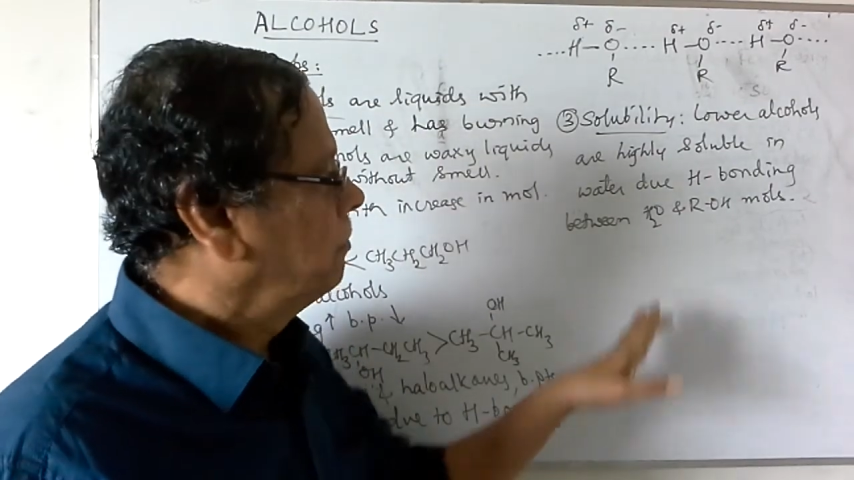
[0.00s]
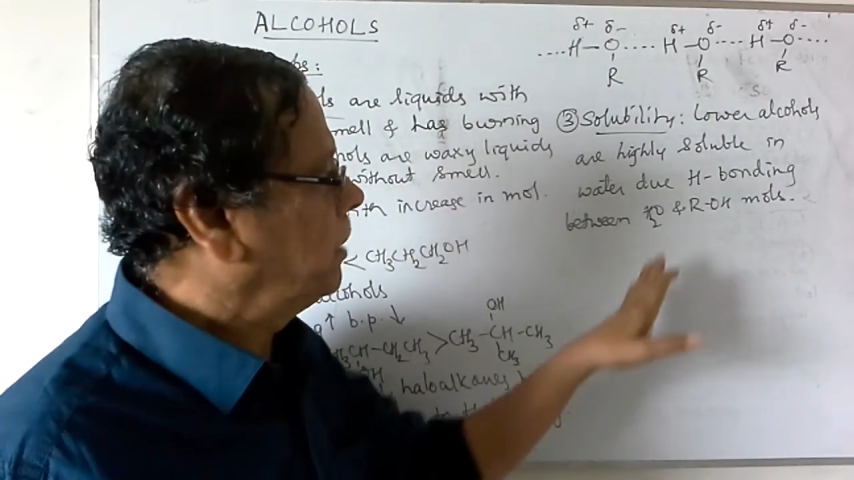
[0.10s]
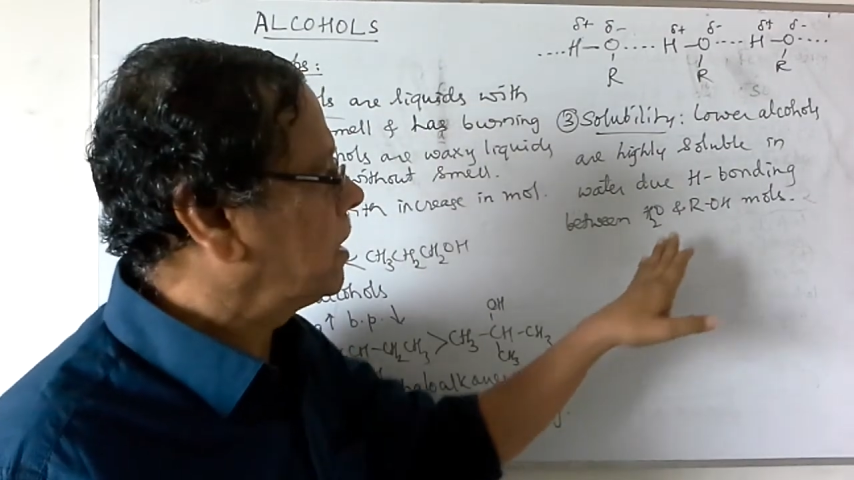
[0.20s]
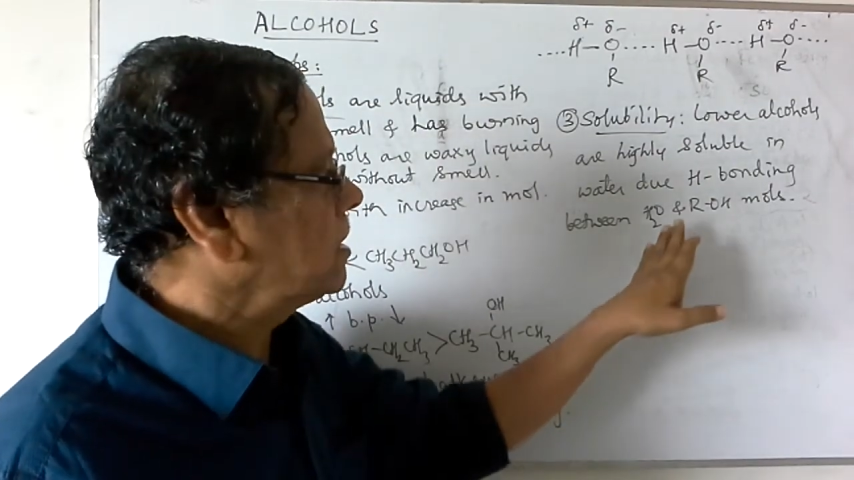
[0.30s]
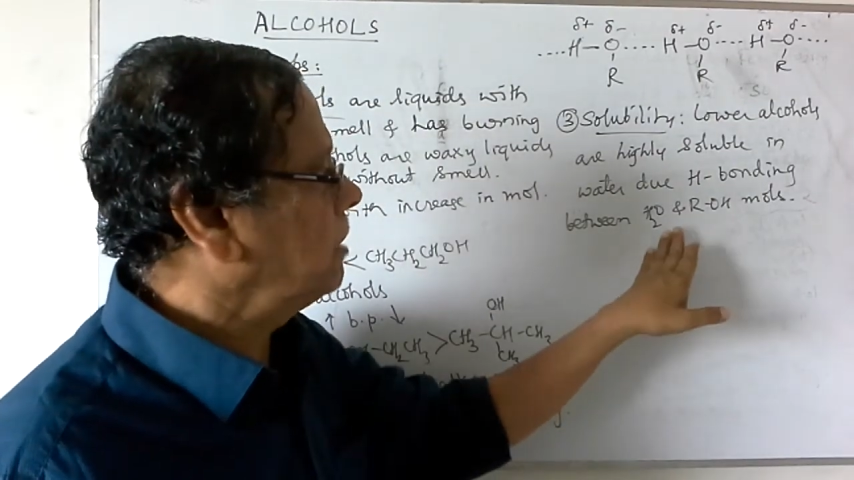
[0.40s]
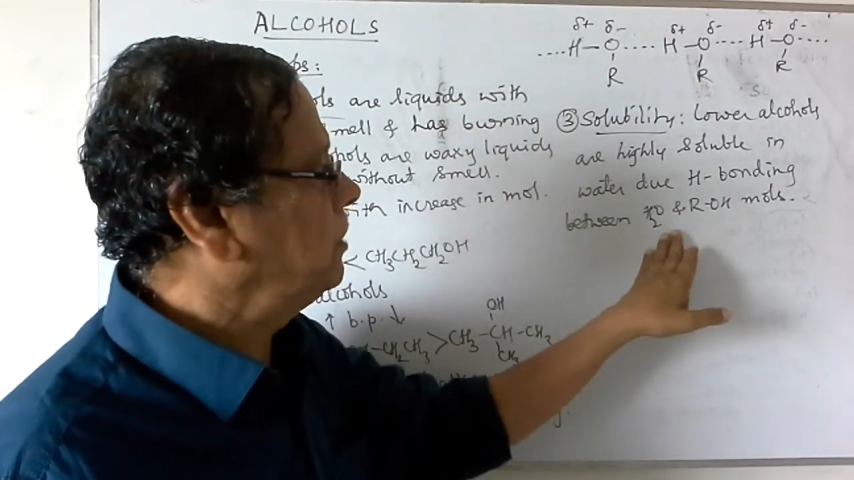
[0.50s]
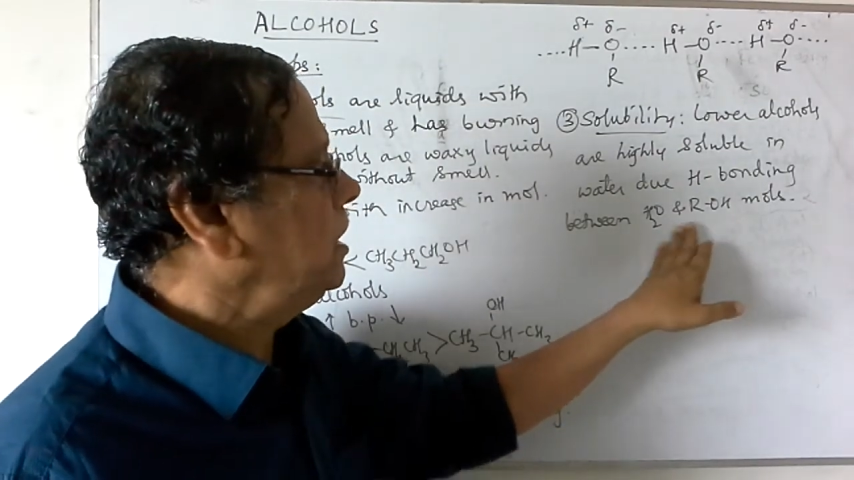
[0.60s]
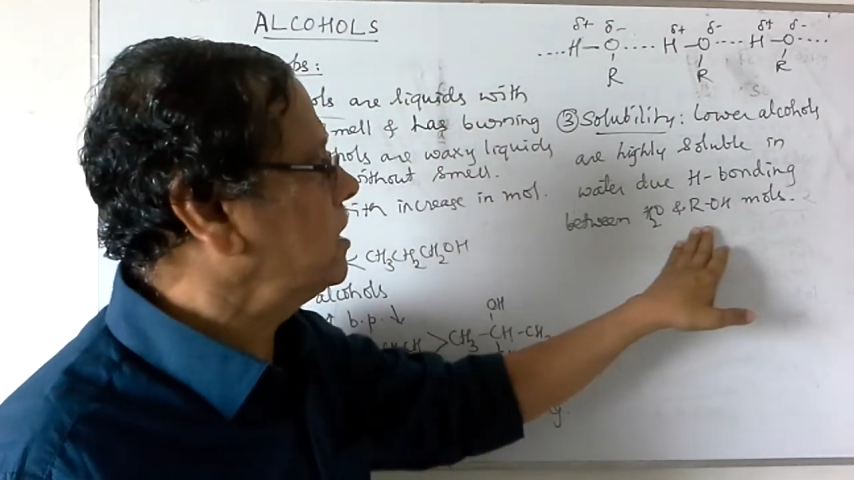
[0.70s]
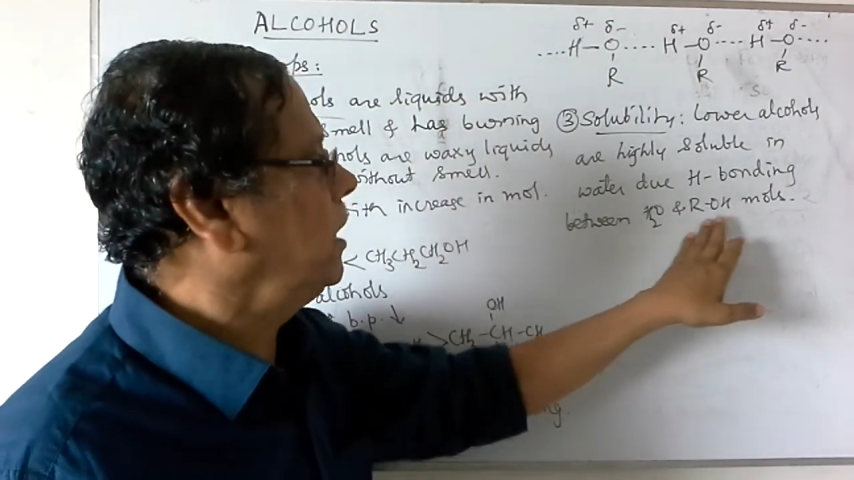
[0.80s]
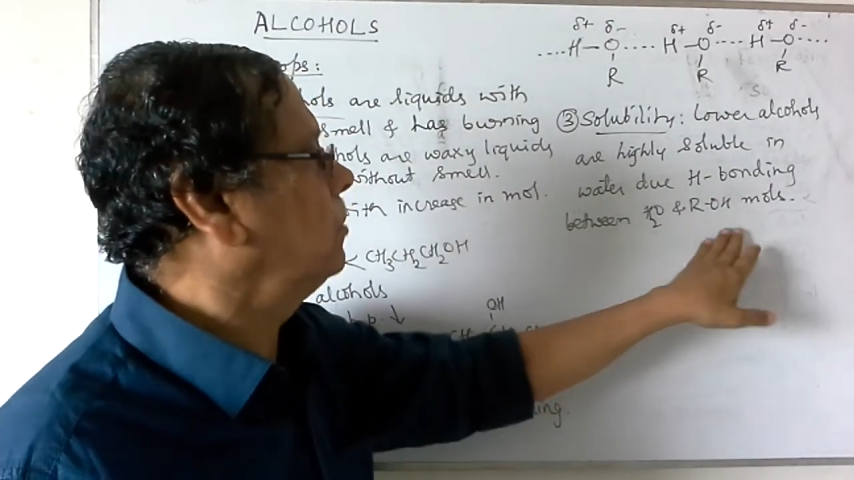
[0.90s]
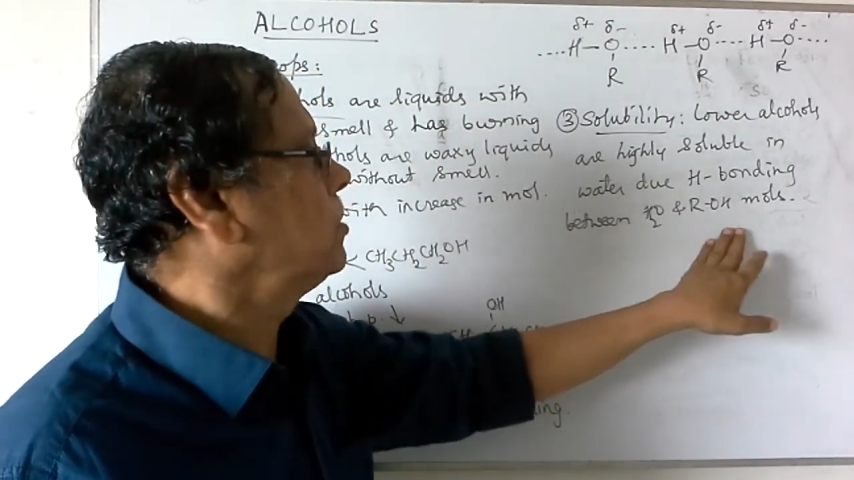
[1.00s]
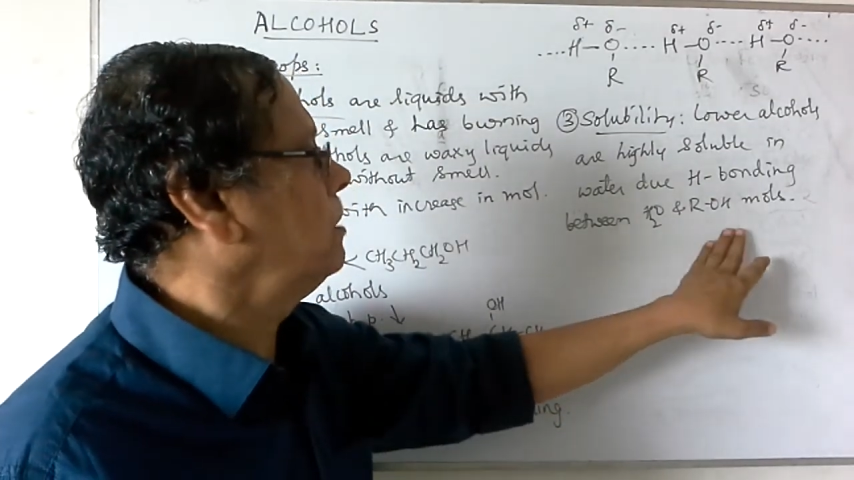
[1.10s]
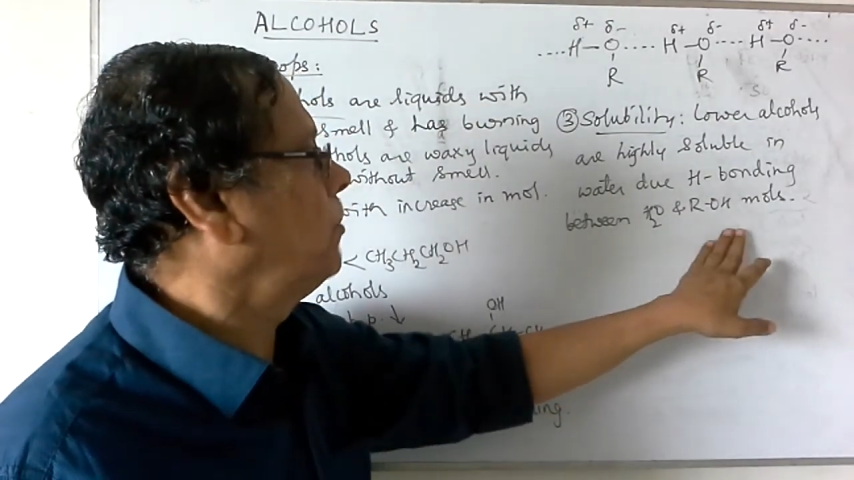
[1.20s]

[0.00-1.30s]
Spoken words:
Because of these hydrogen